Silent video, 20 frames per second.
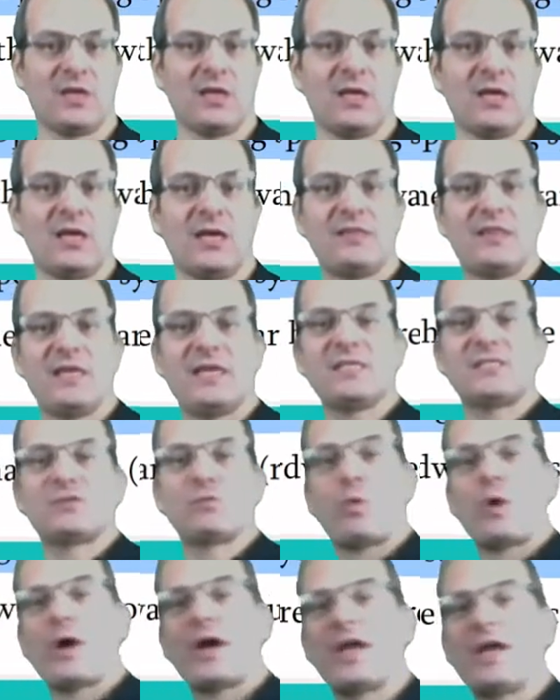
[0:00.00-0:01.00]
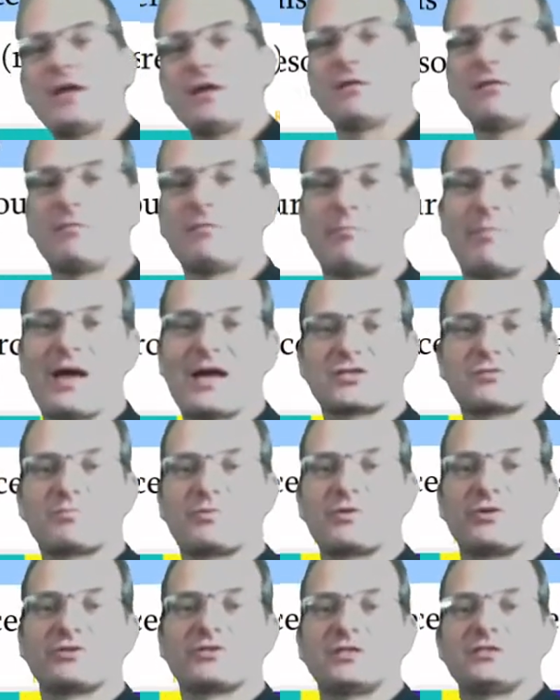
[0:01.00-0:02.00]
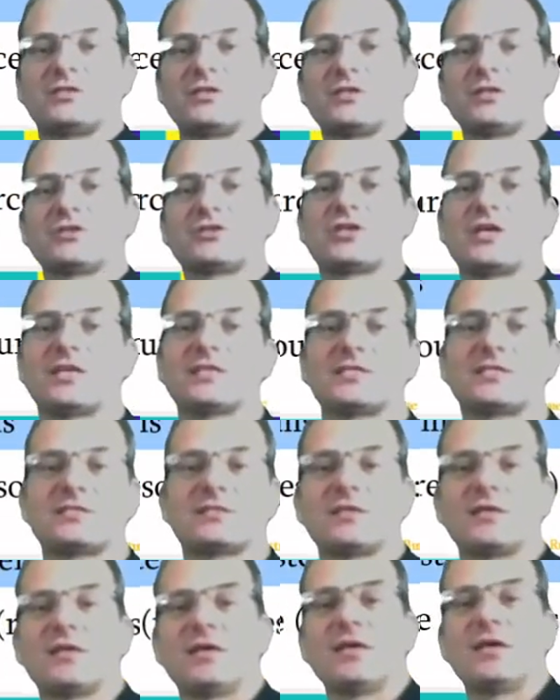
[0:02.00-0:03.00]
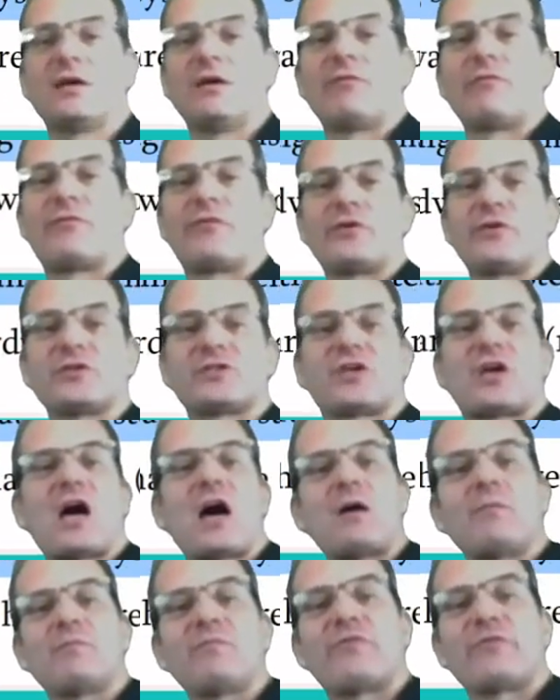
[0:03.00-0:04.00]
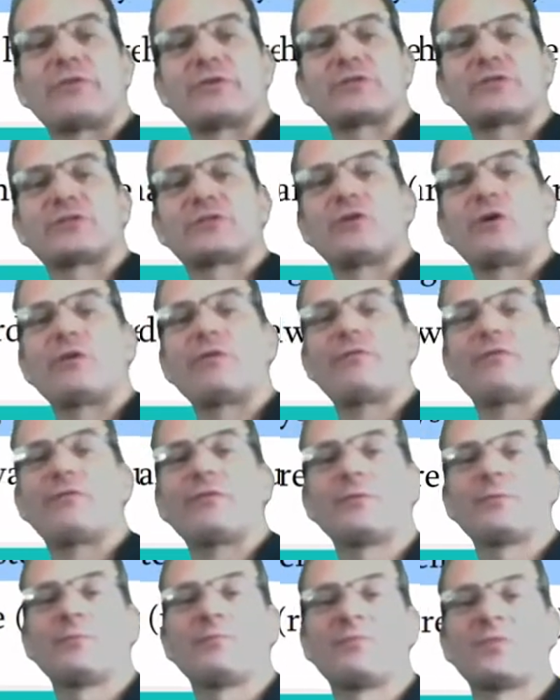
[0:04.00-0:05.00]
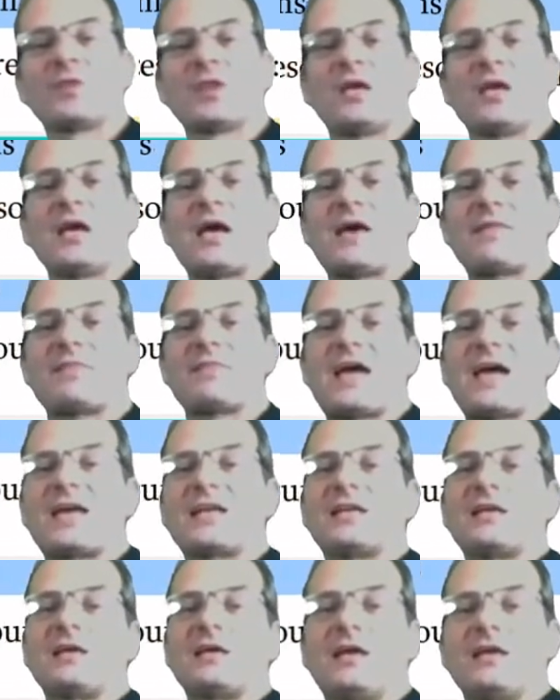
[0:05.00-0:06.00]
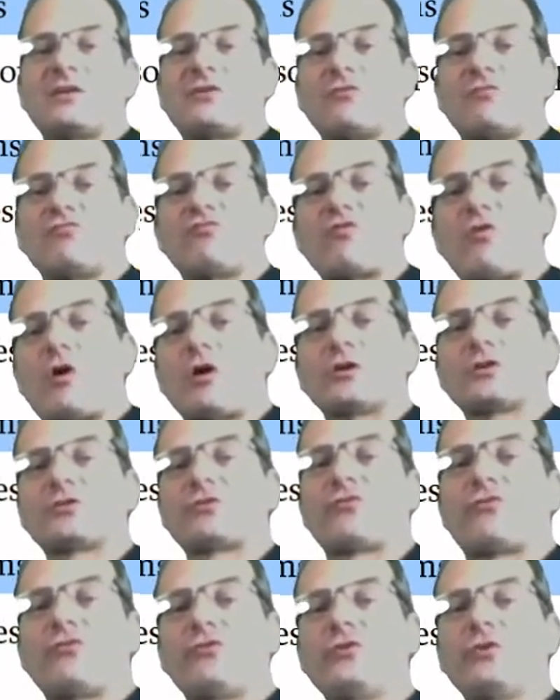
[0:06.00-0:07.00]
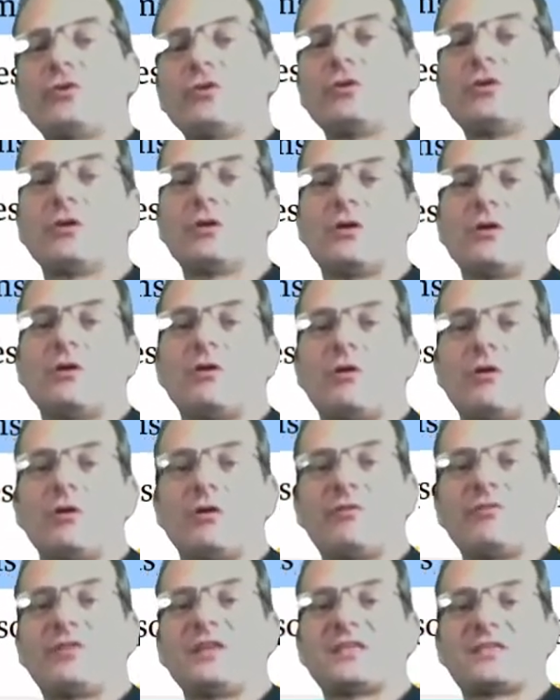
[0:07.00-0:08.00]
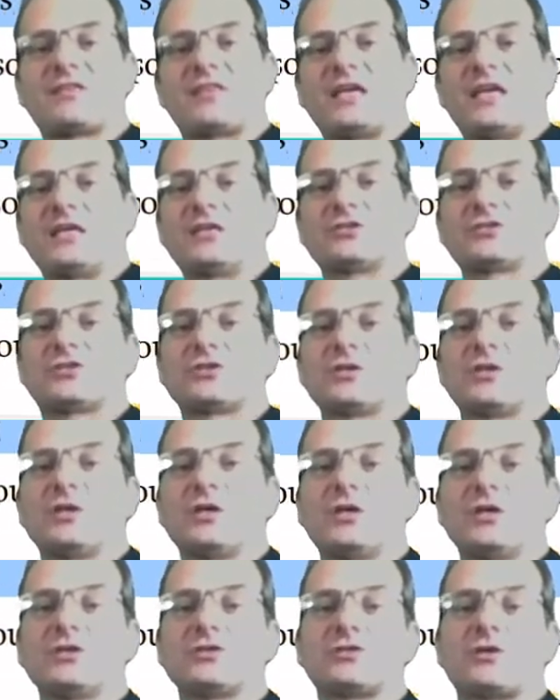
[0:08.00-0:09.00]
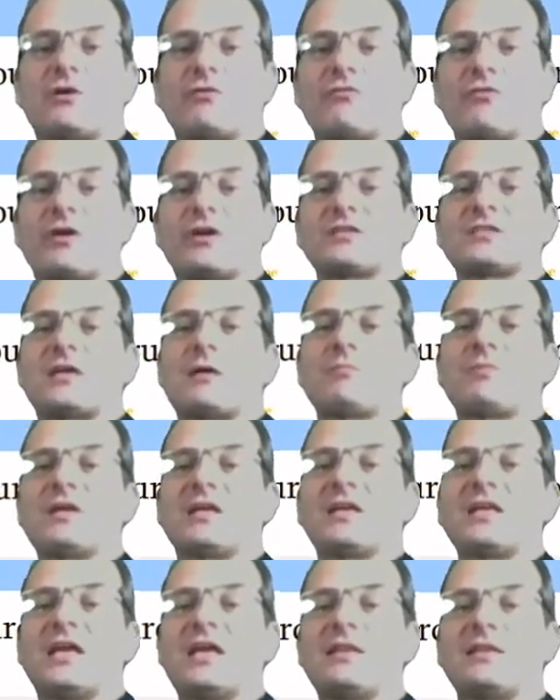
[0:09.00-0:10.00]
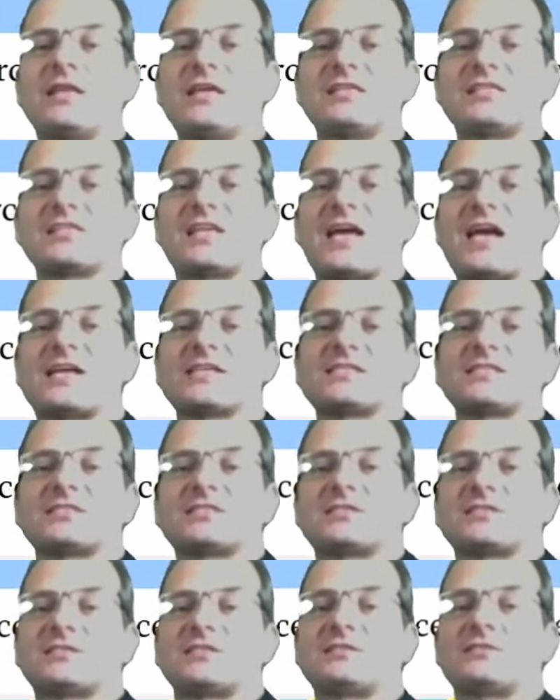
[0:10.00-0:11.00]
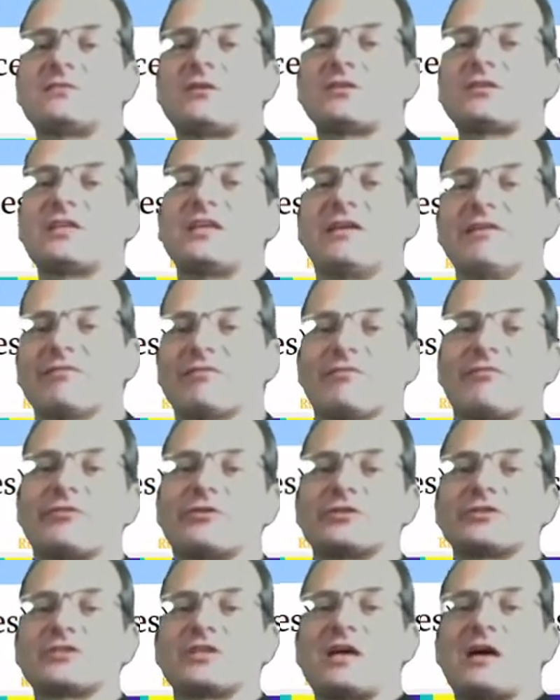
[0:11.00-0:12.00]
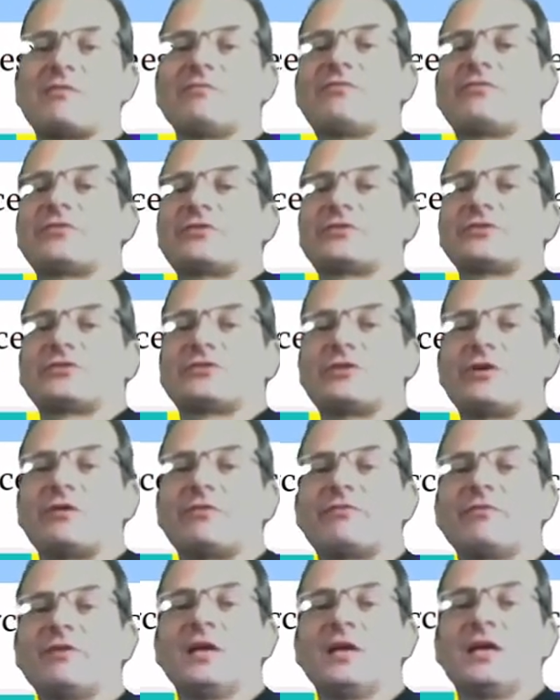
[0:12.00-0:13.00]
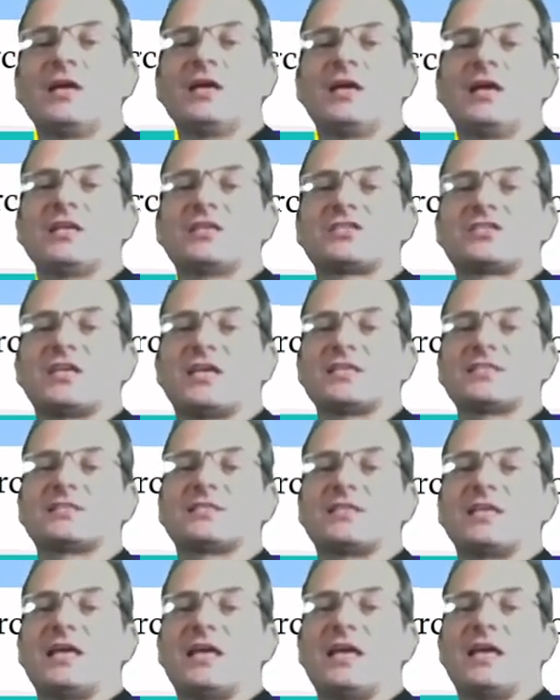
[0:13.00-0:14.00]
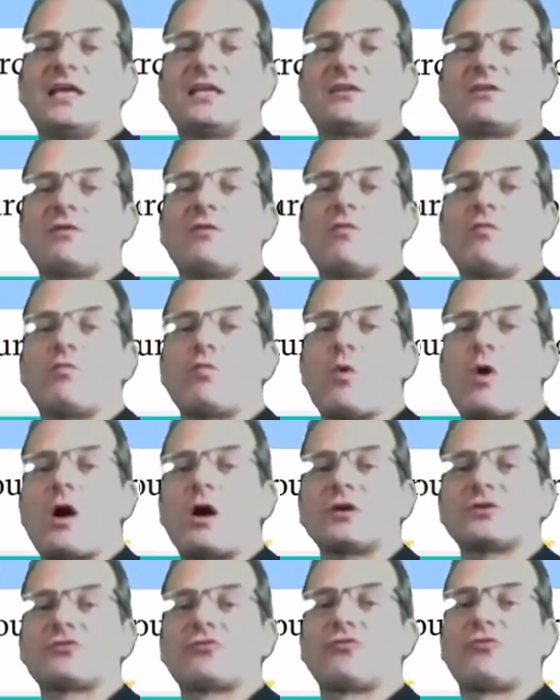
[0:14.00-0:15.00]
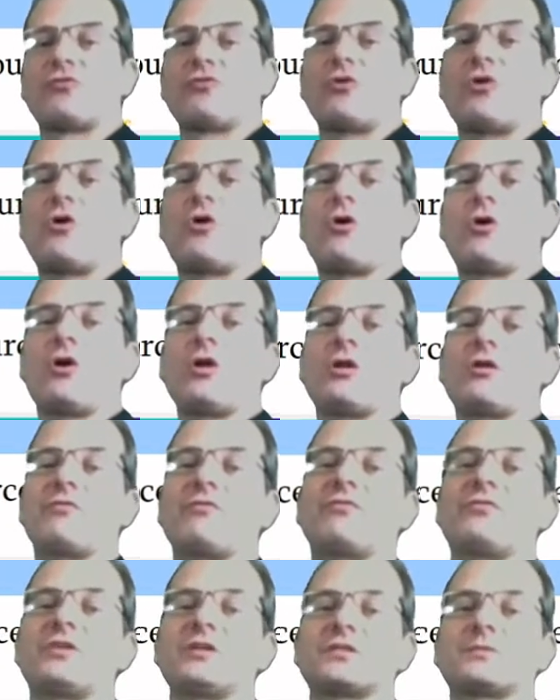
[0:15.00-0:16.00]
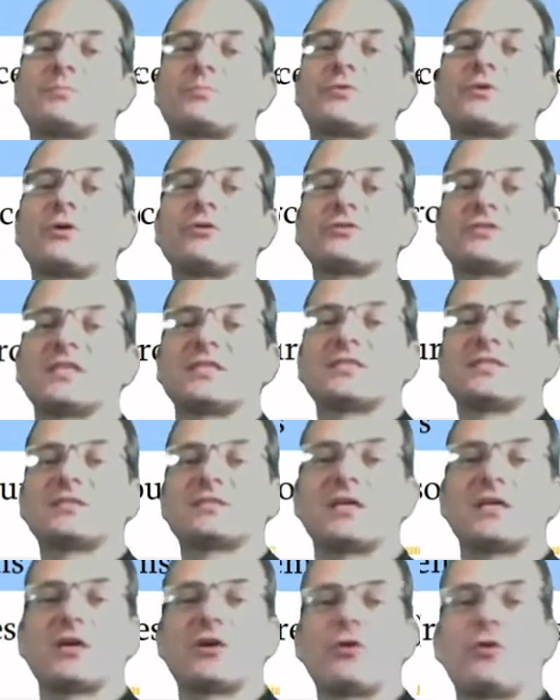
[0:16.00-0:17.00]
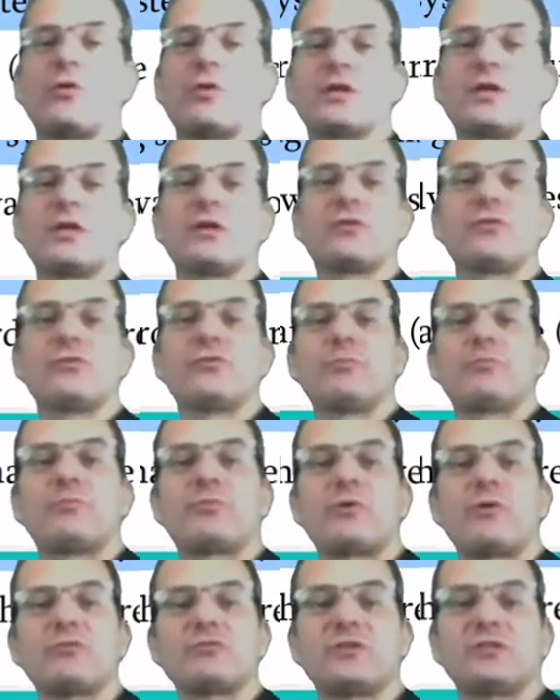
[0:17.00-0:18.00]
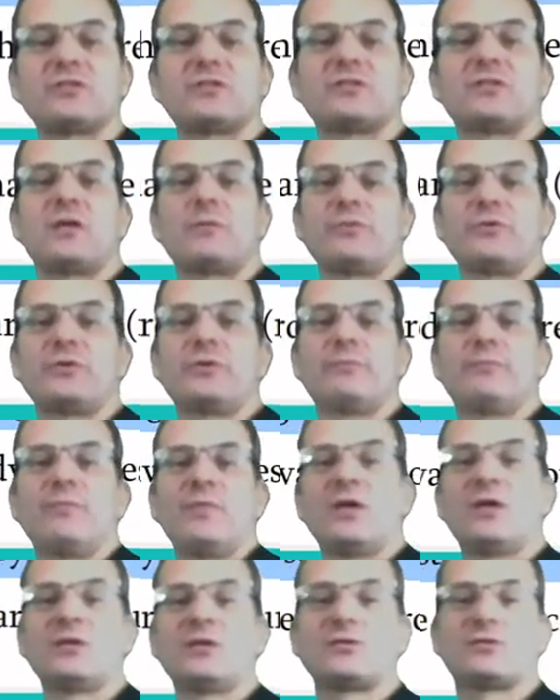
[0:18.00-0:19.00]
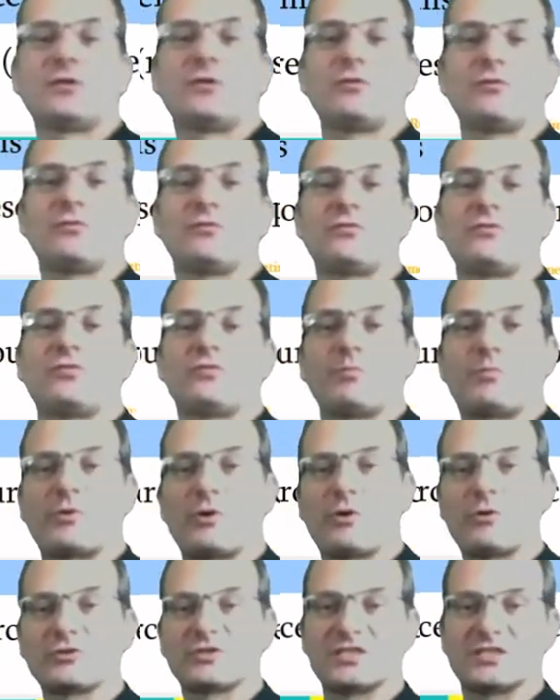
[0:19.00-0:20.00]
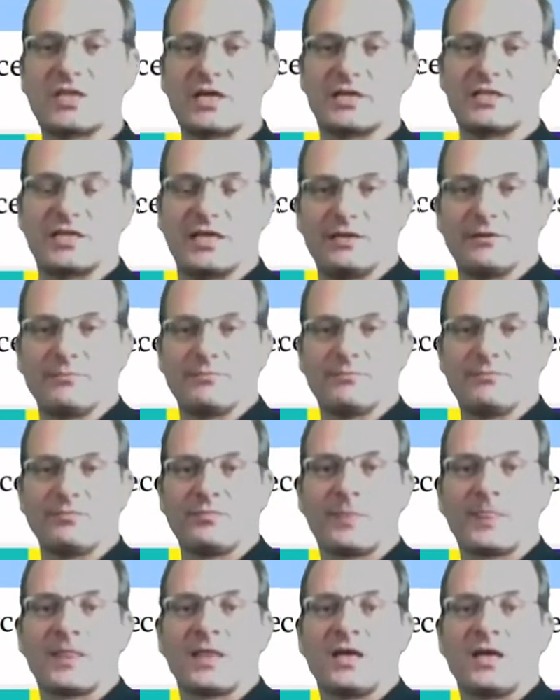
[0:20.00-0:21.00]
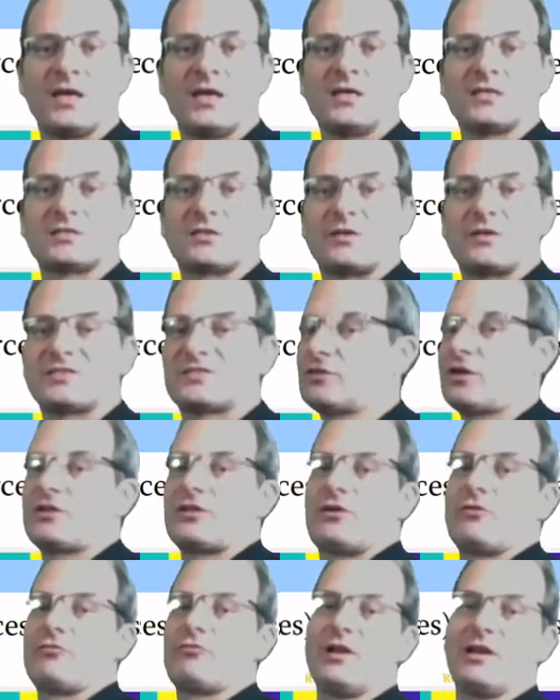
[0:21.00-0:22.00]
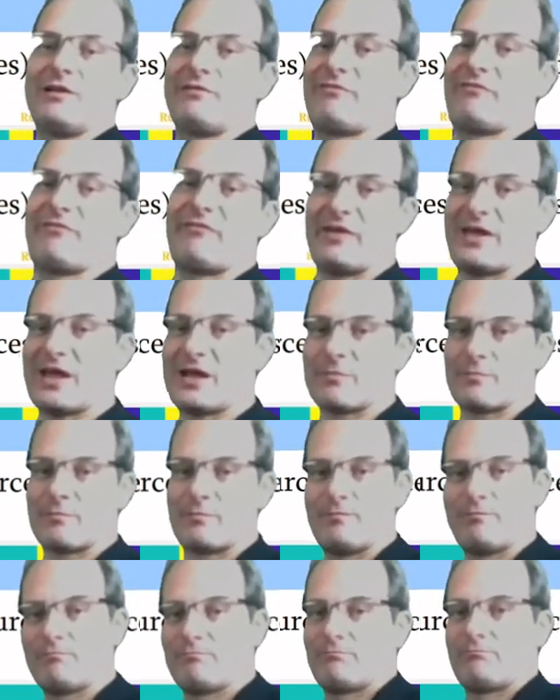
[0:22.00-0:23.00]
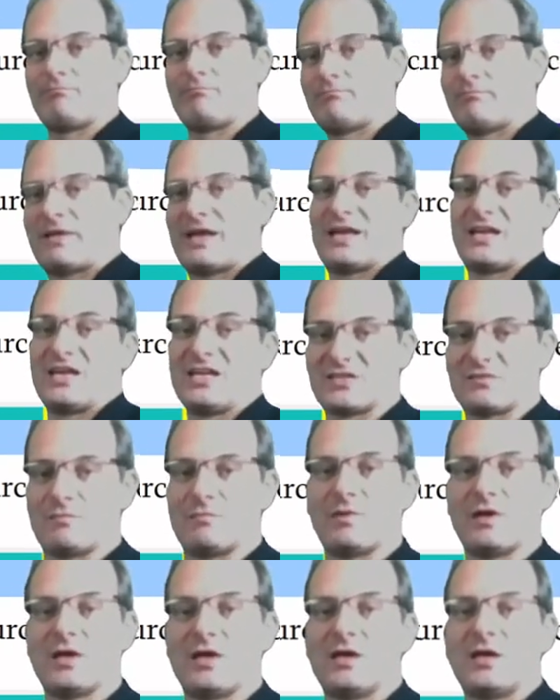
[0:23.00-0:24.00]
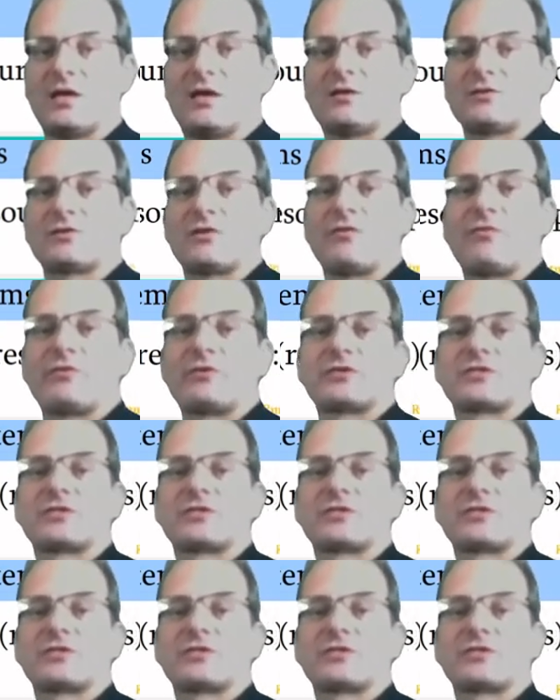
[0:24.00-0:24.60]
In this way, the batch processing just first come, first serve, and then it walks through all of these things. So for example, in this case, it's not even first come, first serve. It's just it walks through all of these processes according to the process number, so to the process ID. So it's not a really fair mechanism. So first